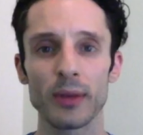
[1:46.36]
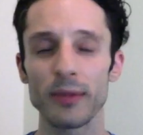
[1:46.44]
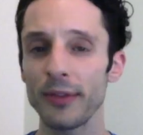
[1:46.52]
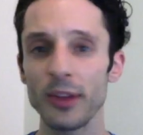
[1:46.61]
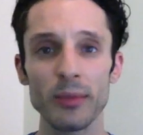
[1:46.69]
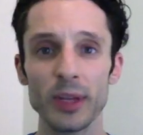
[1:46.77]

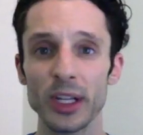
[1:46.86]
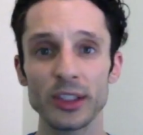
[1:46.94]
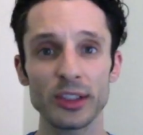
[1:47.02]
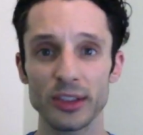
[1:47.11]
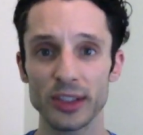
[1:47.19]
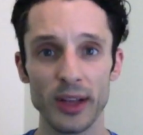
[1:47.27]
15 minutes
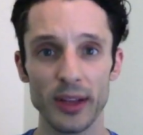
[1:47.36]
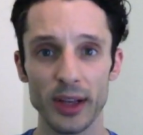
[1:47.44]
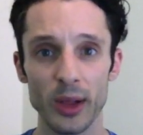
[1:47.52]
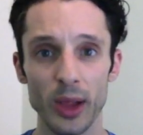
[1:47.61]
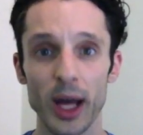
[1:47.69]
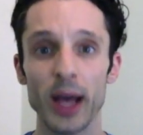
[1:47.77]
doesn't sound like a
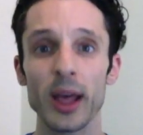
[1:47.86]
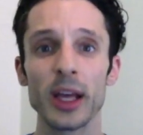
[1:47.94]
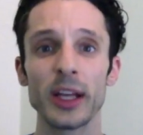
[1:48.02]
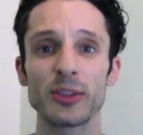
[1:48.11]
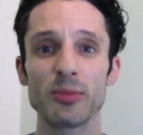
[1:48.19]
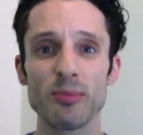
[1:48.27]
lot.
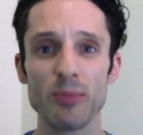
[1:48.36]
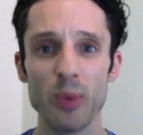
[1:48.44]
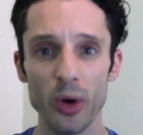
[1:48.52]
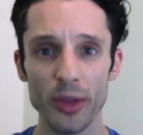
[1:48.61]
It's more